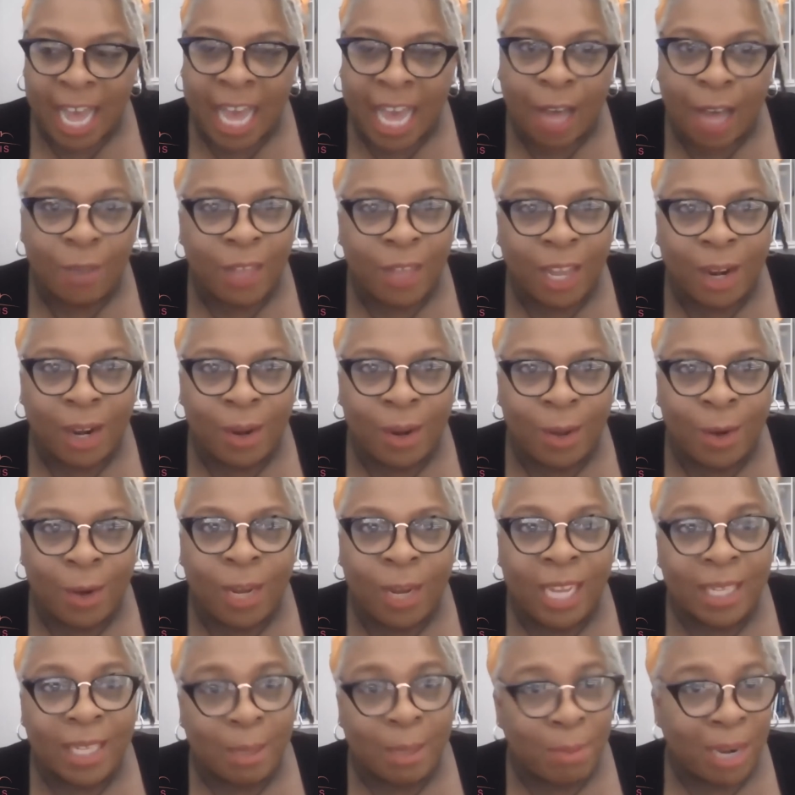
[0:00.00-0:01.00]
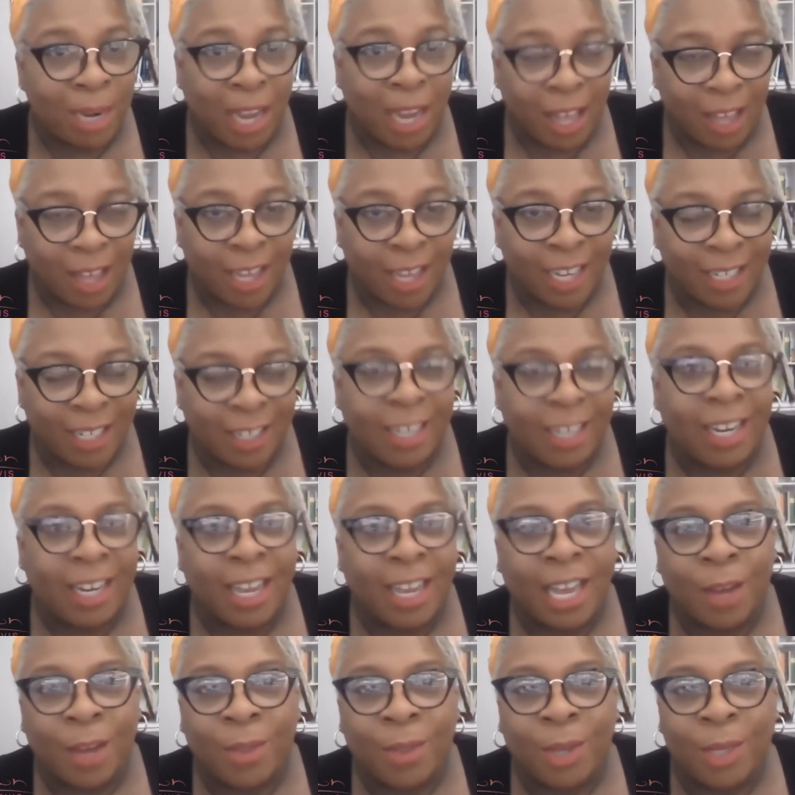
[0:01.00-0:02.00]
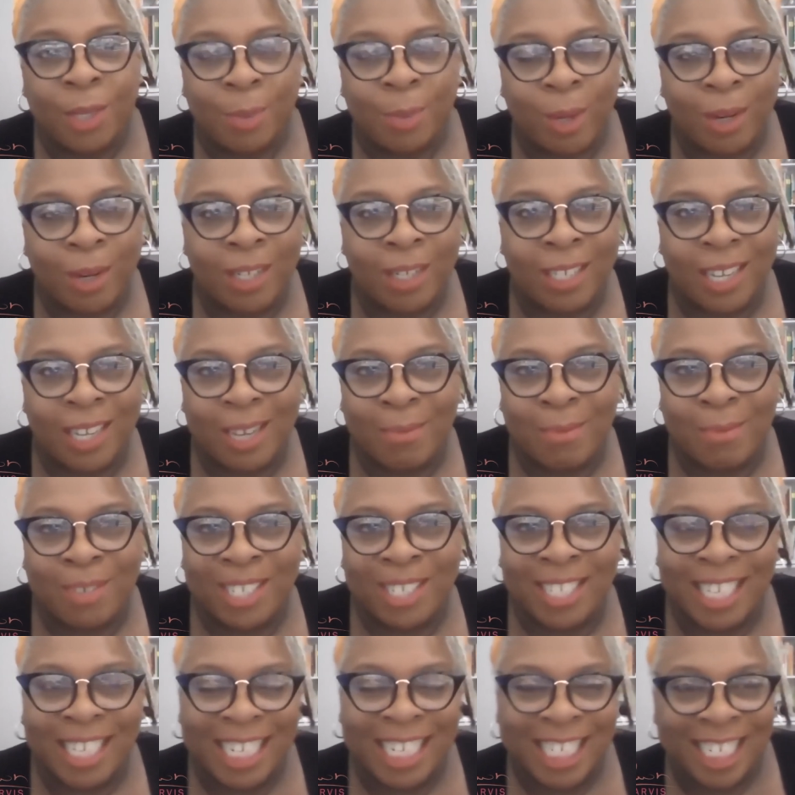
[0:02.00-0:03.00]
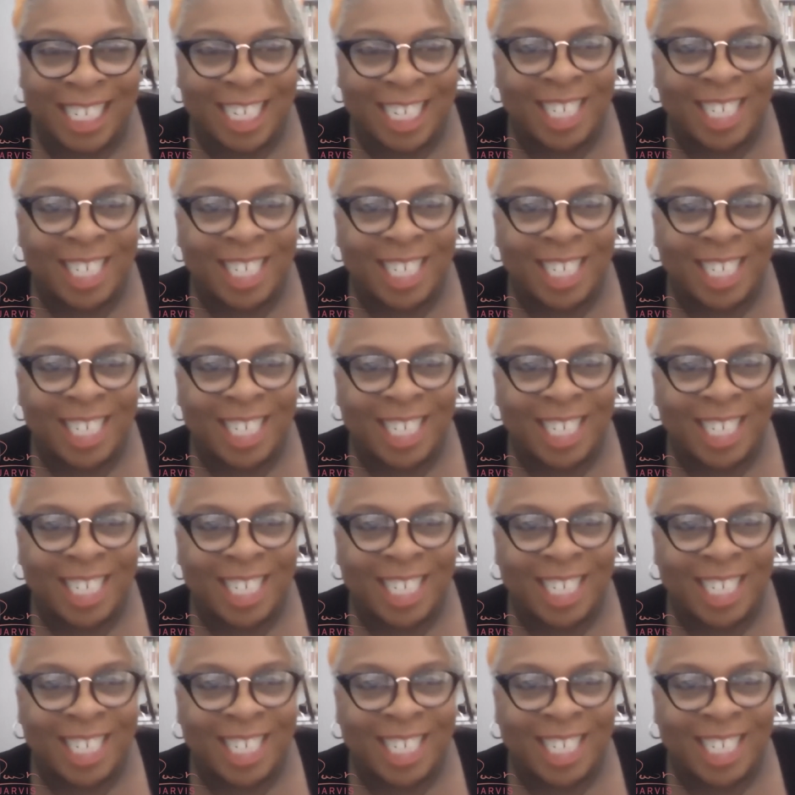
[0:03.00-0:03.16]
that law is applied and how those policy and procedures